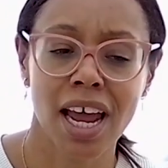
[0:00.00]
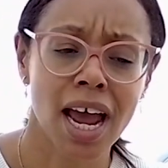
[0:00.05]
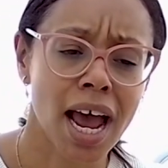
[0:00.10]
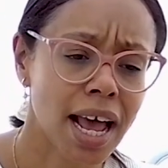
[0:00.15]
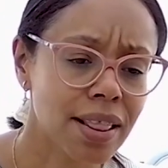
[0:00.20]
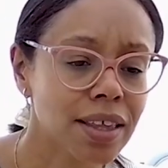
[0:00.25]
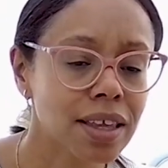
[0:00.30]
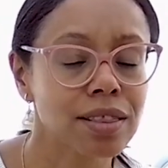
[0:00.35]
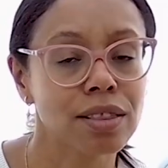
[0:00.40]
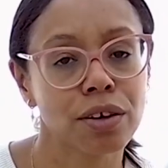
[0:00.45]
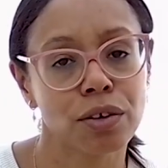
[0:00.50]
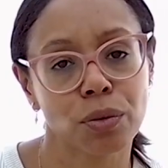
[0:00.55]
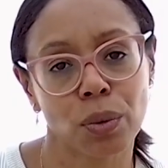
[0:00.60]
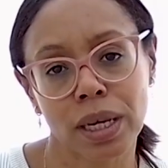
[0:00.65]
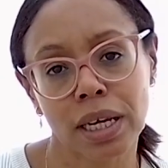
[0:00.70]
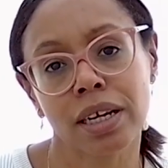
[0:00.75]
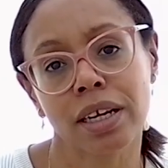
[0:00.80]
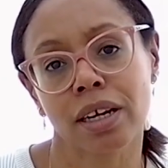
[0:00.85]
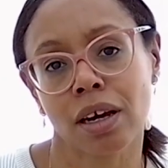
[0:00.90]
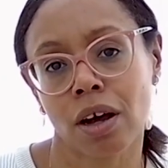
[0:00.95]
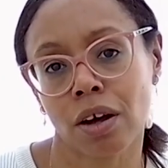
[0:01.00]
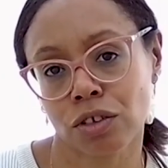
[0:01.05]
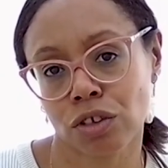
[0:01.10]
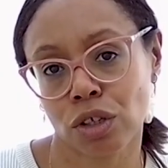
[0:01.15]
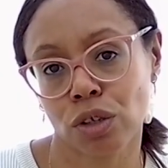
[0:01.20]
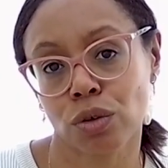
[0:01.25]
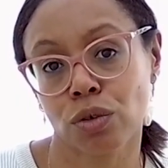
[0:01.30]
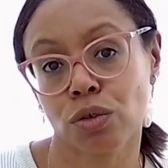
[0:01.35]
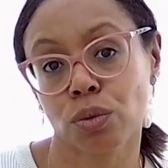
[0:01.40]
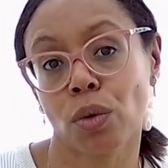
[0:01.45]
And then those weekly
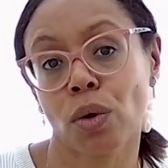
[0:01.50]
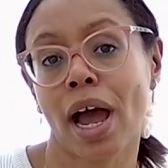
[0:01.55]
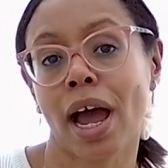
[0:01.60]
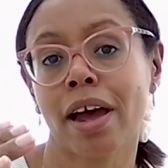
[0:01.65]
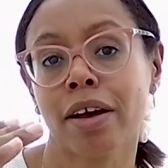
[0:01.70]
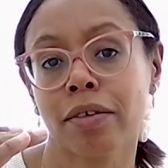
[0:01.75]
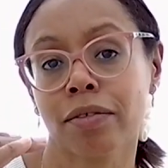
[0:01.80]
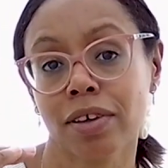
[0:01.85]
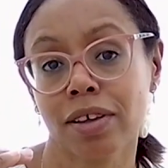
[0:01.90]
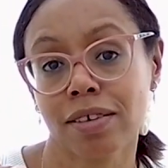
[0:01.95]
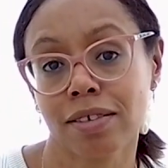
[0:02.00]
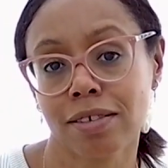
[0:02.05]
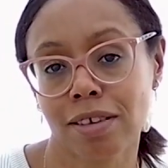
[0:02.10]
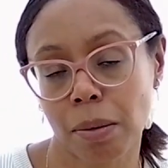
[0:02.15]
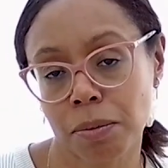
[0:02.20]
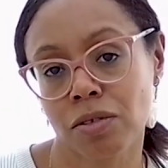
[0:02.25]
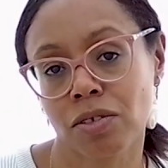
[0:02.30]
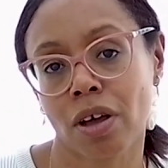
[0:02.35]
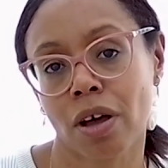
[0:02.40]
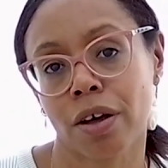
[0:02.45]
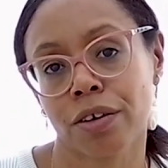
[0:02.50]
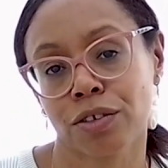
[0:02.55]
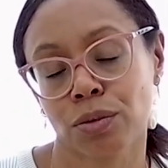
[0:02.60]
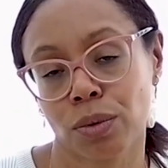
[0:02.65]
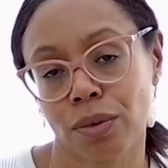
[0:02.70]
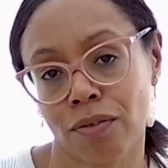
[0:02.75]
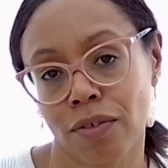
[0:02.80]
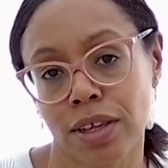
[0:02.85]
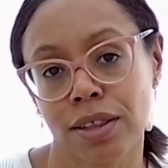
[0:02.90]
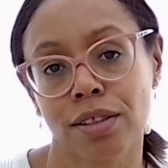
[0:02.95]
articles will have subtasks
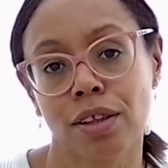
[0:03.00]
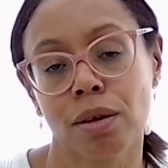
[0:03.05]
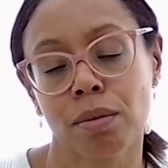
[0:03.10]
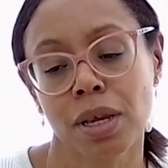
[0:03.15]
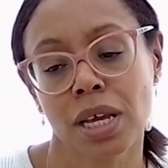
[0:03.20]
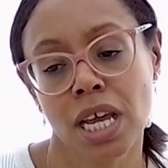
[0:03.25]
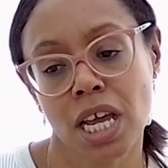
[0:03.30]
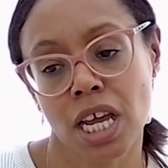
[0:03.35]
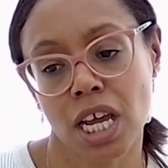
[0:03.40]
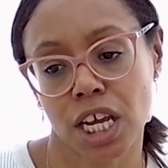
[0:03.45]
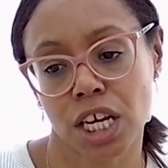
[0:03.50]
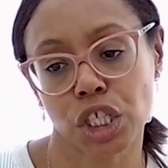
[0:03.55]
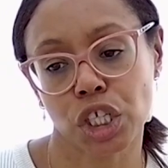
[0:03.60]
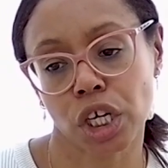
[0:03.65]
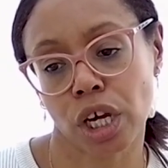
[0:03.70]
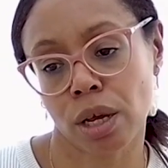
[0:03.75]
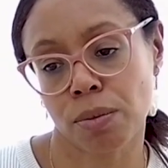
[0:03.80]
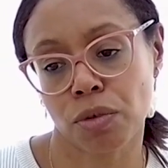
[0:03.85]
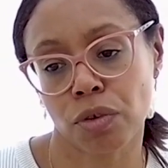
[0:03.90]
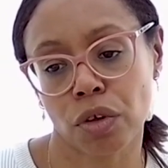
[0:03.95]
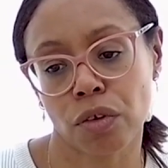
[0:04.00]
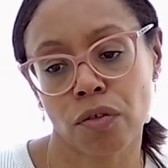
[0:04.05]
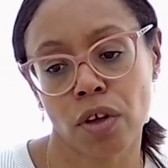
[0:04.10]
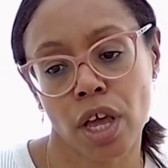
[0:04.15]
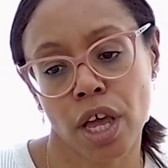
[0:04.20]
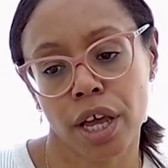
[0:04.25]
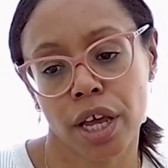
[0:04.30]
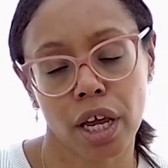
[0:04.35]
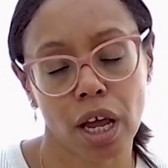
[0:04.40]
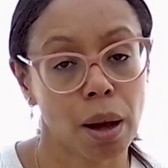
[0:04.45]
within them in terms of
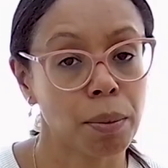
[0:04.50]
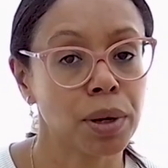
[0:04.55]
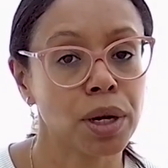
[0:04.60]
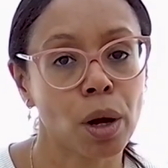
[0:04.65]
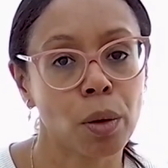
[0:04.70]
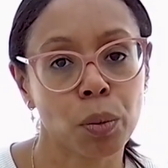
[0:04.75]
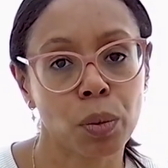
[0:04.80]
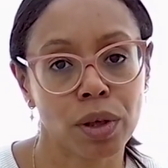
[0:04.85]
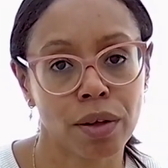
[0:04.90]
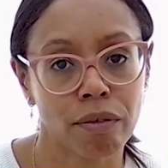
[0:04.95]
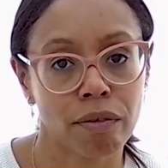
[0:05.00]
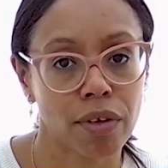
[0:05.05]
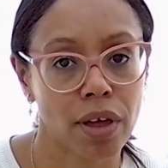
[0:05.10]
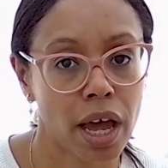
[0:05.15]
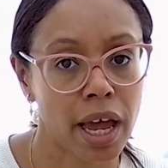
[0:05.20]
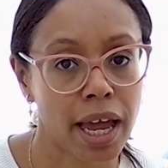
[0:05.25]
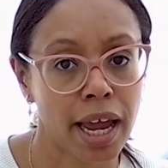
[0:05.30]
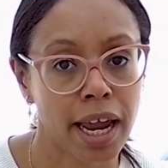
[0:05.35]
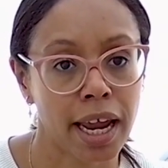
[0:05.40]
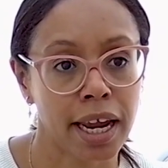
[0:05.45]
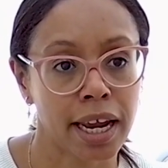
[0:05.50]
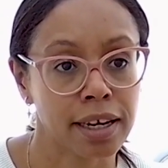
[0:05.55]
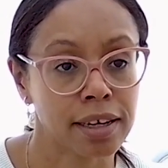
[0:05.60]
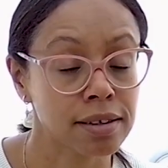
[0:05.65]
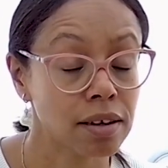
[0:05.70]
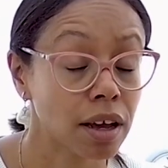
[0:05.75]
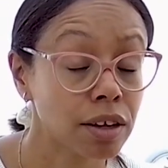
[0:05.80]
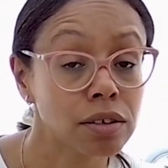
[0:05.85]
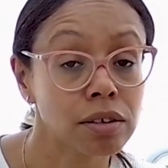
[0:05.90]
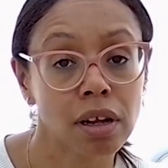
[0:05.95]
coming up with a
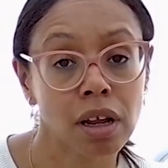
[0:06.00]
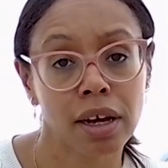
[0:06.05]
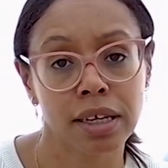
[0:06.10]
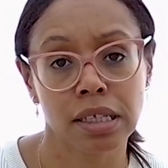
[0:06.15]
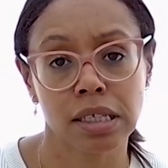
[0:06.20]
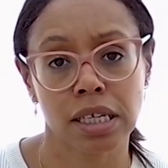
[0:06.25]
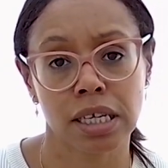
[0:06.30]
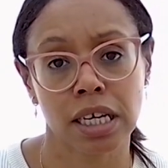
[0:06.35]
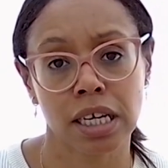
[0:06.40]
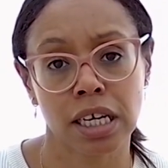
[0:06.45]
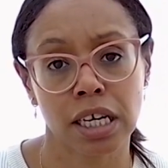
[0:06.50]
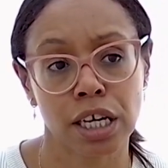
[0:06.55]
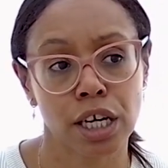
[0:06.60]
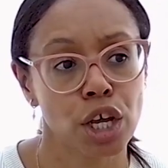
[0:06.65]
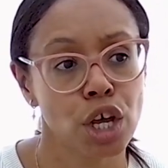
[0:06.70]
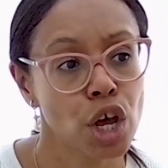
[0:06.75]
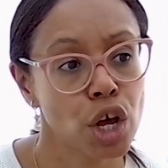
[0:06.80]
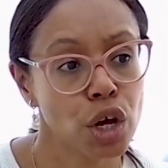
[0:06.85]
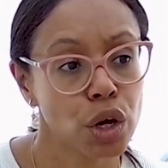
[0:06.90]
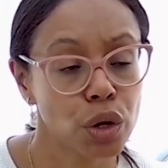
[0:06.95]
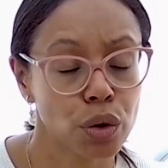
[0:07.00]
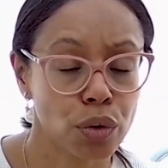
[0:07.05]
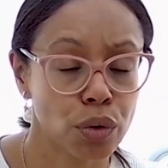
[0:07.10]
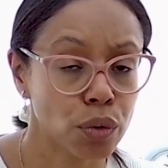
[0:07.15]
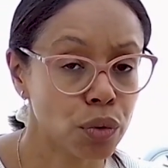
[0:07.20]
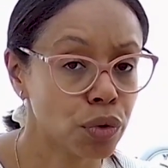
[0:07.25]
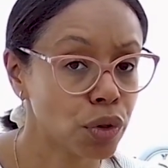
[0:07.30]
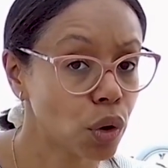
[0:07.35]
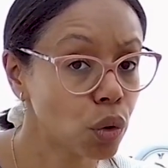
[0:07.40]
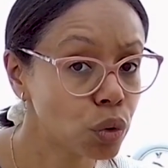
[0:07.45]
title idea,
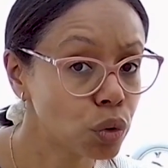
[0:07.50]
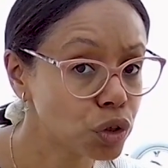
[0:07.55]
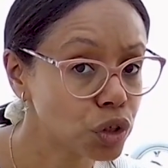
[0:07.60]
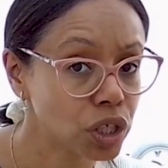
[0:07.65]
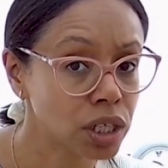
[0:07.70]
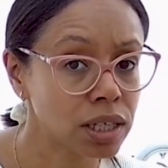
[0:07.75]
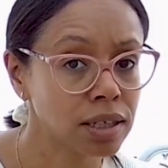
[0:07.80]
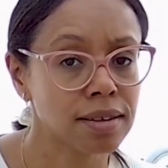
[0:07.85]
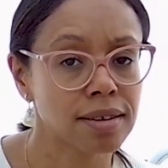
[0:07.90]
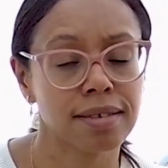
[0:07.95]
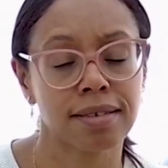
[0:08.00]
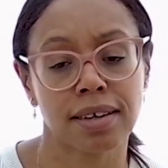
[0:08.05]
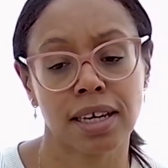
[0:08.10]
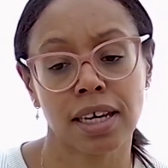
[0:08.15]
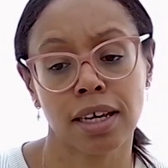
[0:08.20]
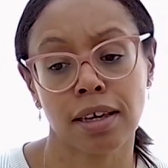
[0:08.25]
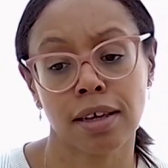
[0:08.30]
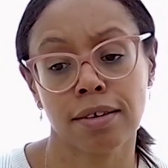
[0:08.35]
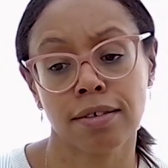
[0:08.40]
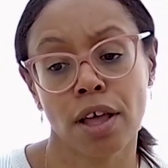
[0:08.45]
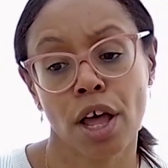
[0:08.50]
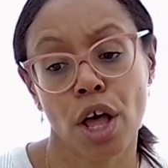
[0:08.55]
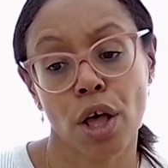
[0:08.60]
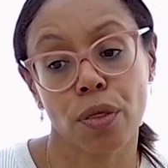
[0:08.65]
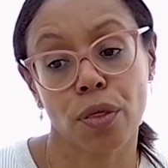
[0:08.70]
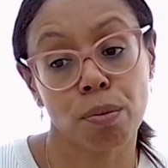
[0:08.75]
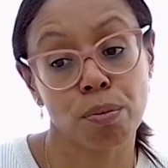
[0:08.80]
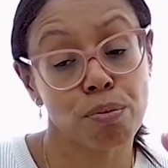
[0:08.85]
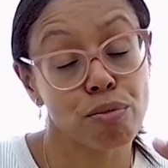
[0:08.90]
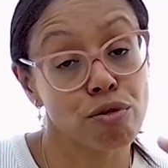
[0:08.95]
who the audience is,
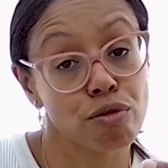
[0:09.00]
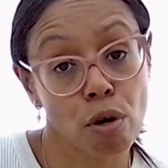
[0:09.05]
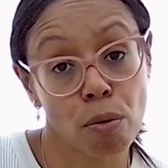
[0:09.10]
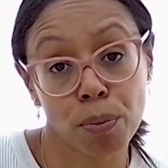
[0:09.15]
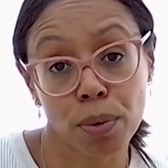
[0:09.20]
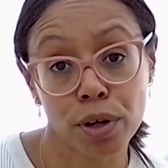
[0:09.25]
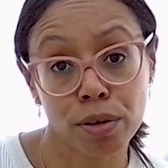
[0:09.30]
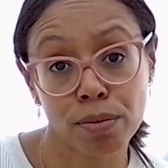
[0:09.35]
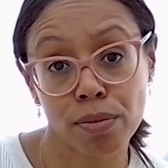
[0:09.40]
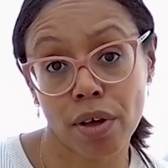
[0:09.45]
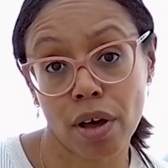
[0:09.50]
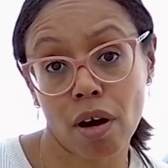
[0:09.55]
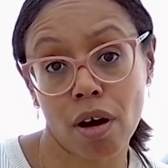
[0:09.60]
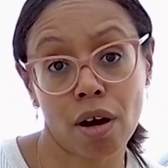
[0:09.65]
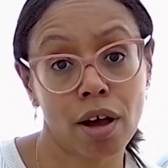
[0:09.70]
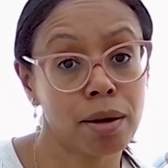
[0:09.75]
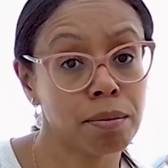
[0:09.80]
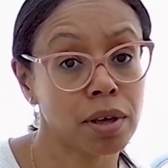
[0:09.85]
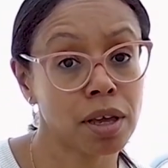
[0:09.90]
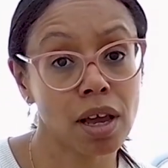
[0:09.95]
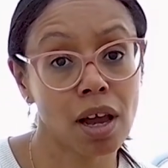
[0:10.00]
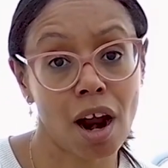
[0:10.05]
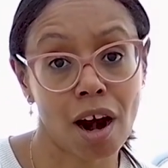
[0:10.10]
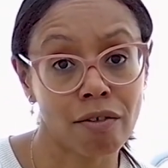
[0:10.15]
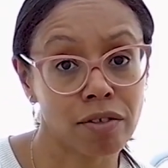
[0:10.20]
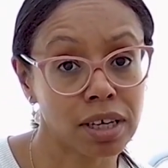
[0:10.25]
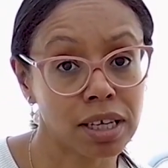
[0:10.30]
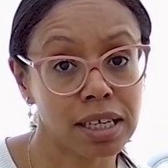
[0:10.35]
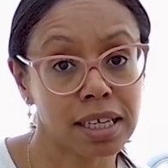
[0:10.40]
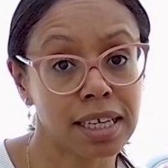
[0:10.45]
the problem that I'm
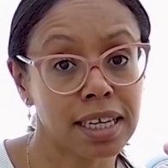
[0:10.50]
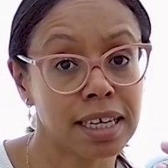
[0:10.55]
currently